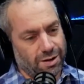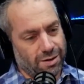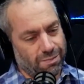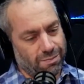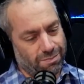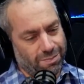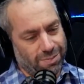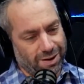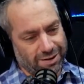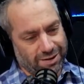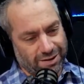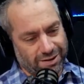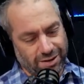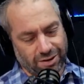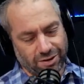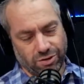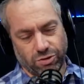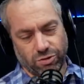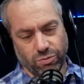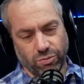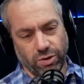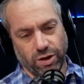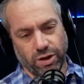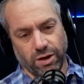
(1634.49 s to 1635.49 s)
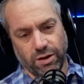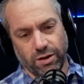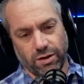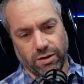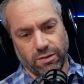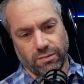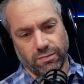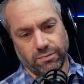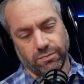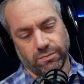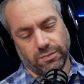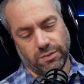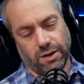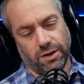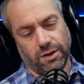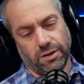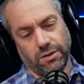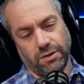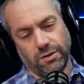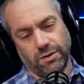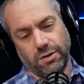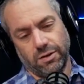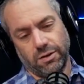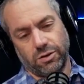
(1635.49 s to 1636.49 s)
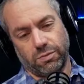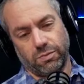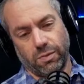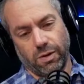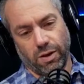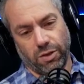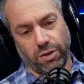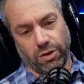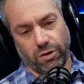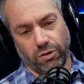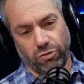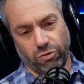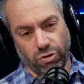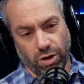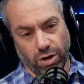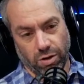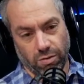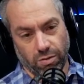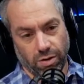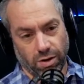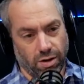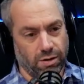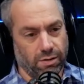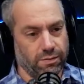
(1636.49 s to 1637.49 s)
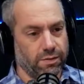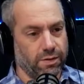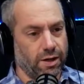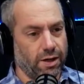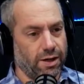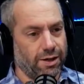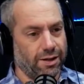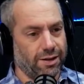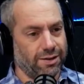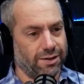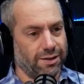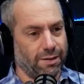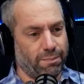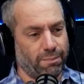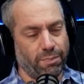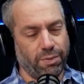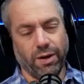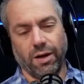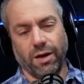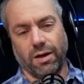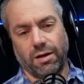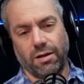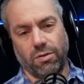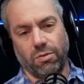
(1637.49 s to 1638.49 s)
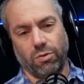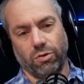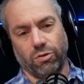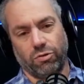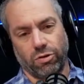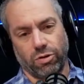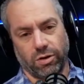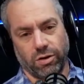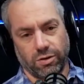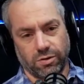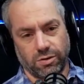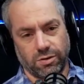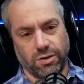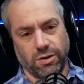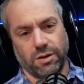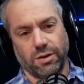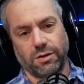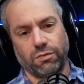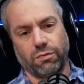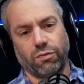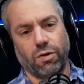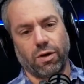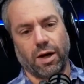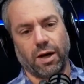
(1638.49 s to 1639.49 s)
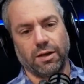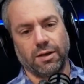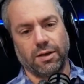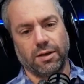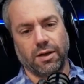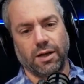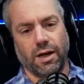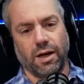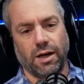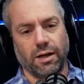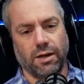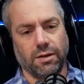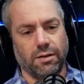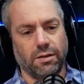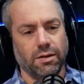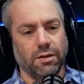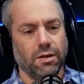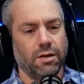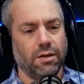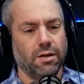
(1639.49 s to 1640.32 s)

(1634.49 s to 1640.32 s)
But this week and this month in general, and the peak, which is this Friday night,